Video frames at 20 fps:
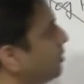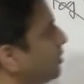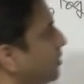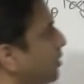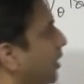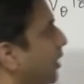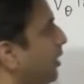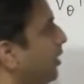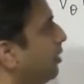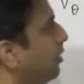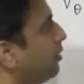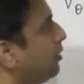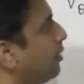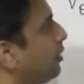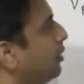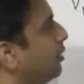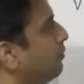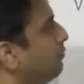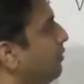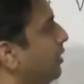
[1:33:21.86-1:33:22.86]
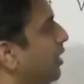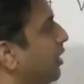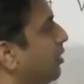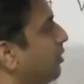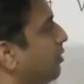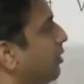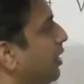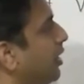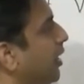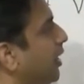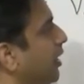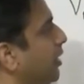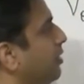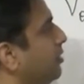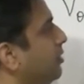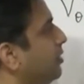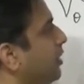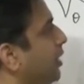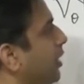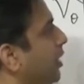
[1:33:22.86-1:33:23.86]
psi, we can
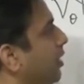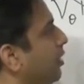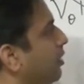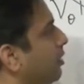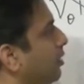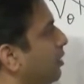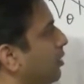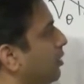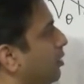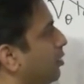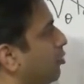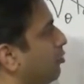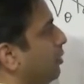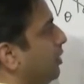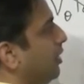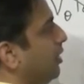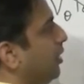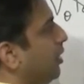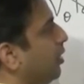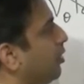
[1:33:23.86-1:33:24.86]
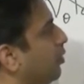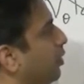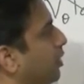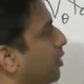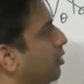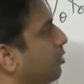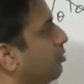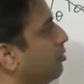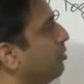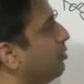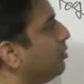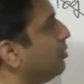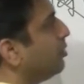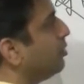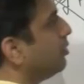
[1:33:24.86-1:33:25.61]
rewrite z to be equal to